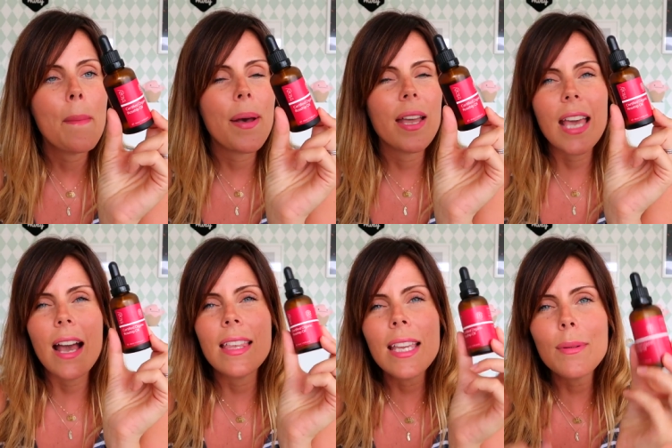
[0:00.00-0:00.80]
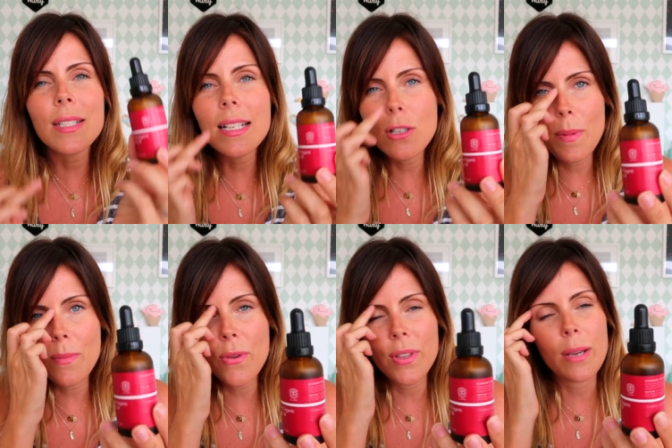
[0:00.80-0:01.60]
But yeah, I think it was a little bit
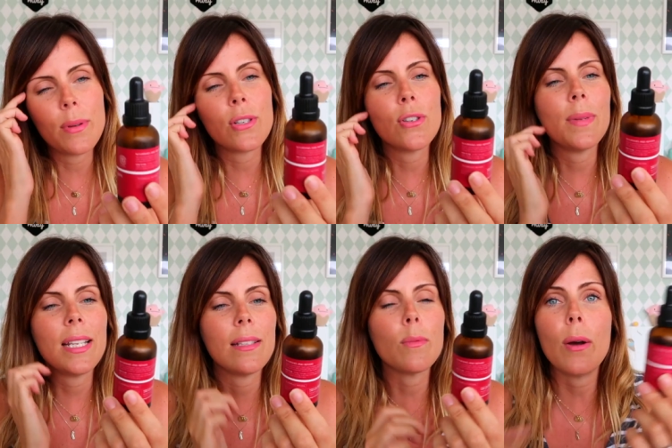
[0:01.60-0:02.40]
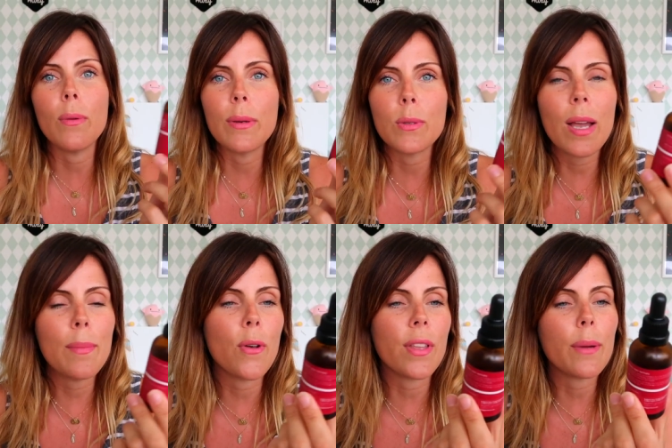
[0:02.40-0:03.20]
more than I would normally, well, it was way
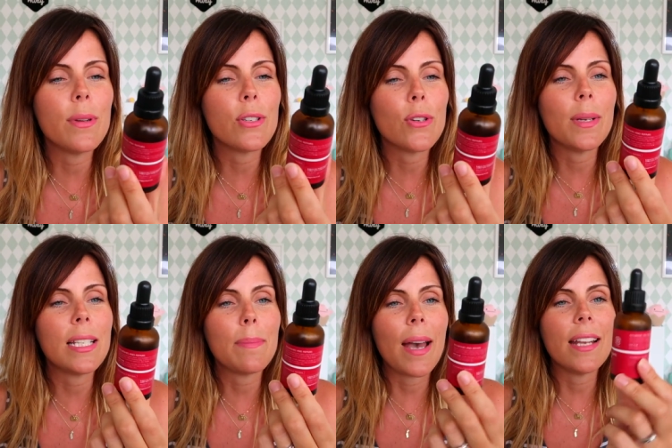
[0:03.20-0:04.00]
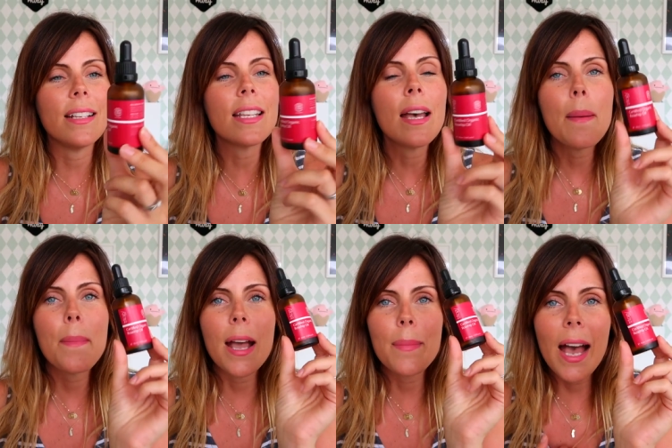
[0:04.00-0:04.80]
more than I would normally spend.
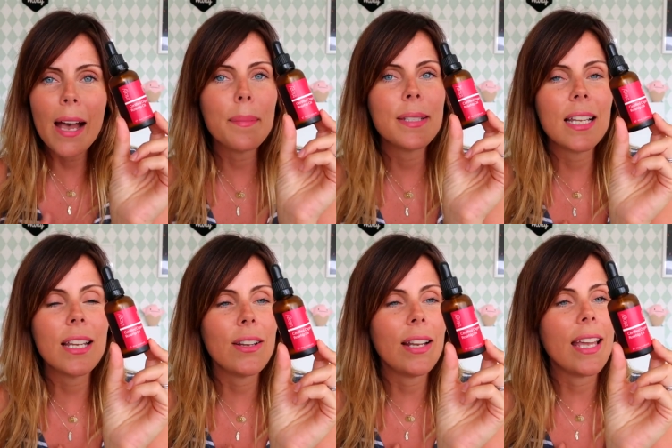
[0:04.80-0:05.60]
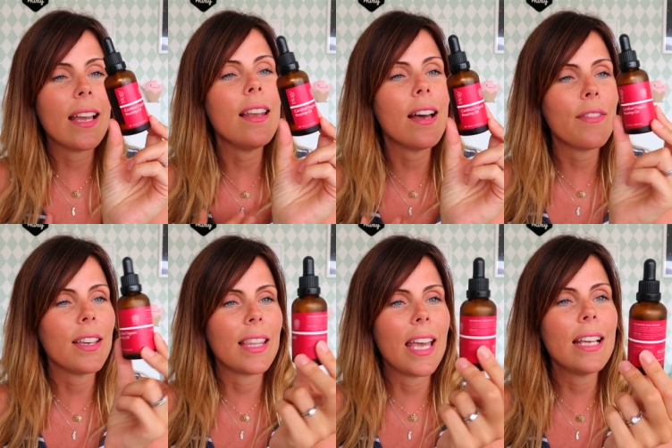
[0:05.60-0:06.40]
But I'm absolutely
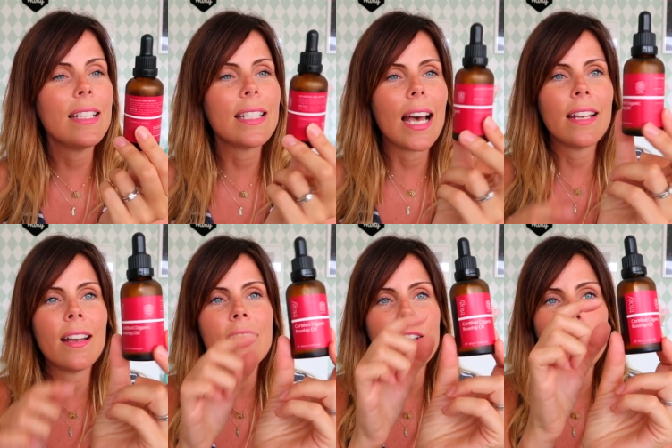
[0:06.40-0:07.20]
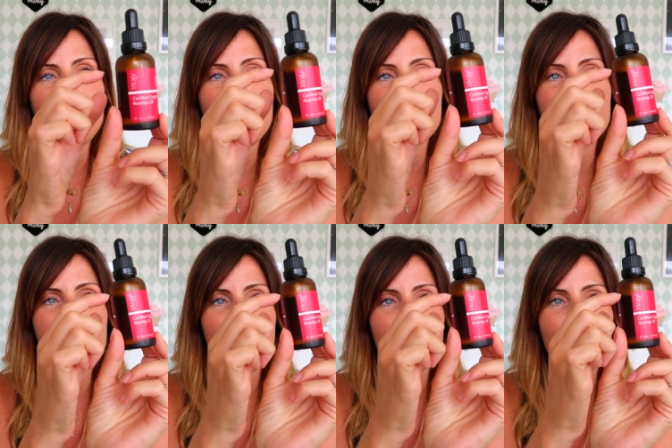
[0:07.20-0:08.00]
loving this. And I don't know if you can
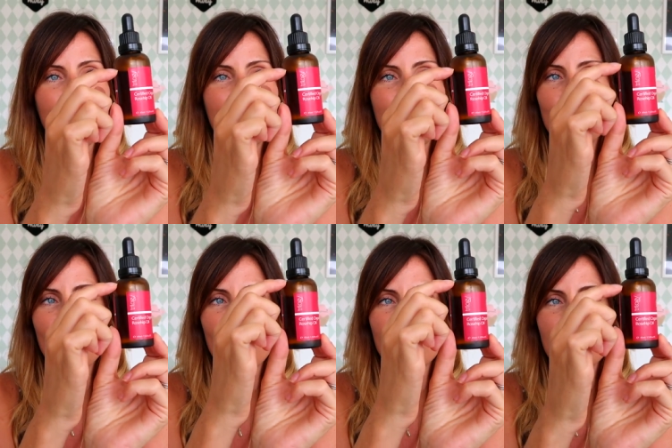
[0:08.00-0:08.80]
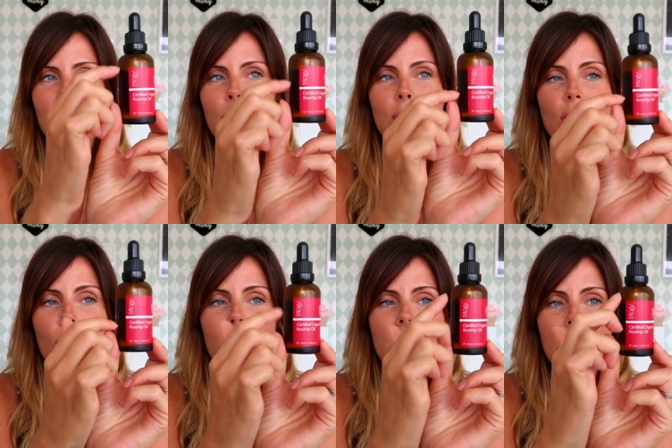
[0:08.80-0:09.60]
see, but I've still got the
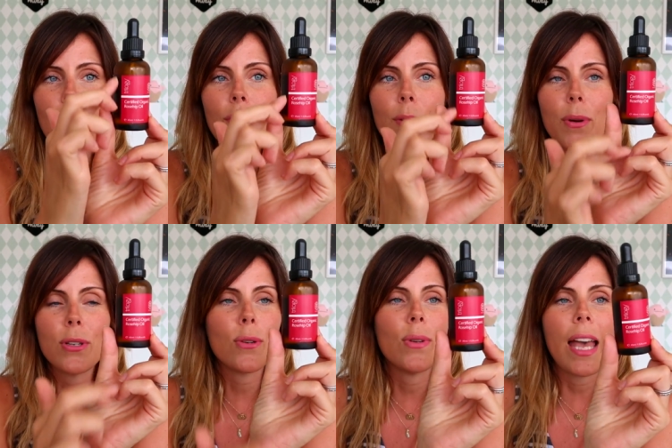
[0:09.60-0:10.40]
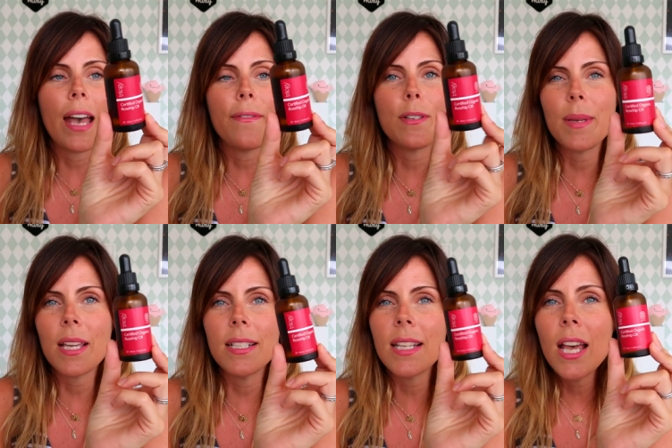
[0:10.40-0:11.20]
majority of the bottle left
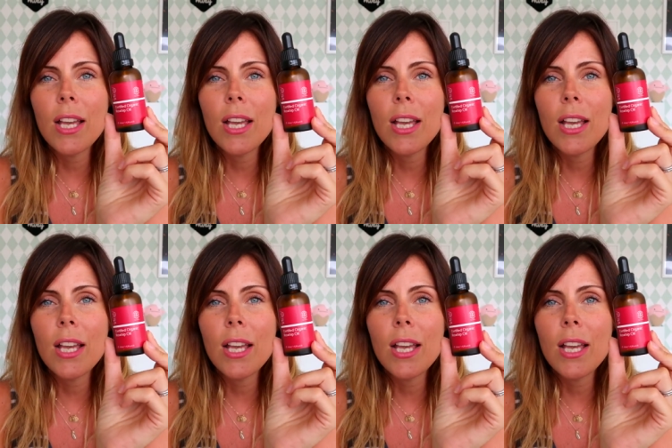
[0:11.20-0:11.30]
because